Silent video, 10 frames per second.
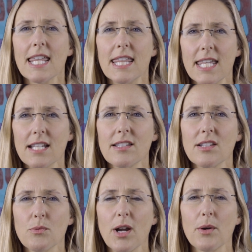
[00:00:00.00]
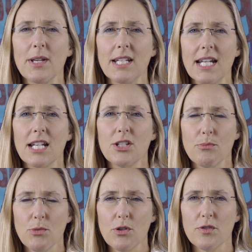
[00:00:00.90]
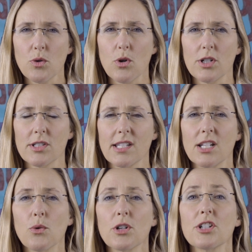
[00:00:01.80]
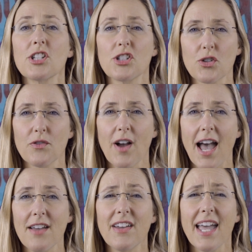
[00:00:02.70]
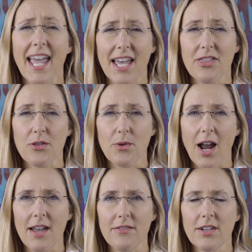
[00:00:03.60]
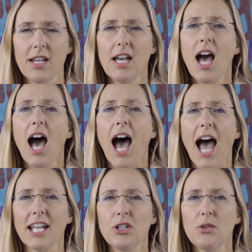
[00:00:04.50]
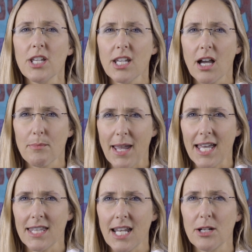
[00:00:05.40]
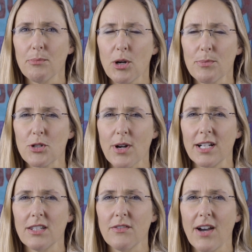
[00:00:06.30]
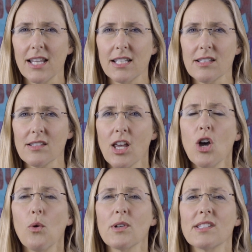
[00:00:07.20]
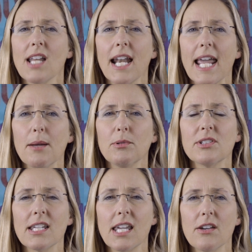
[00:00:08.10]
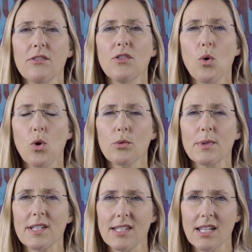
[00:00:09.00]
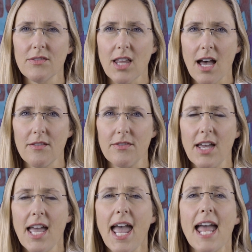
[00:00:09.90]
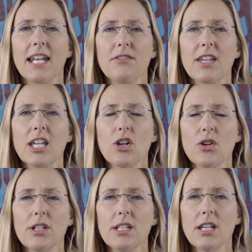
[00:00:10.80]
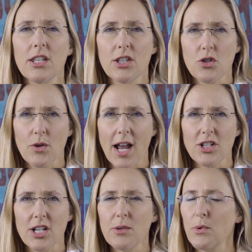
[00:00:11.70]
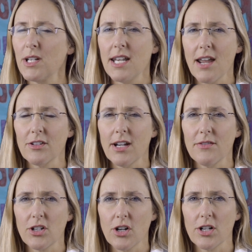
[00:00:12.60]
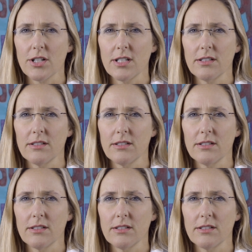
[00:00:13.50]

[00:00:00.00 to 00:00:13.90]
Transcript: This is where we needed to move towards in order to survive and thrive. I knew the young man that had perpetrated the violence was not able to give or receive love, and if he could, the tragedy would never have occurred.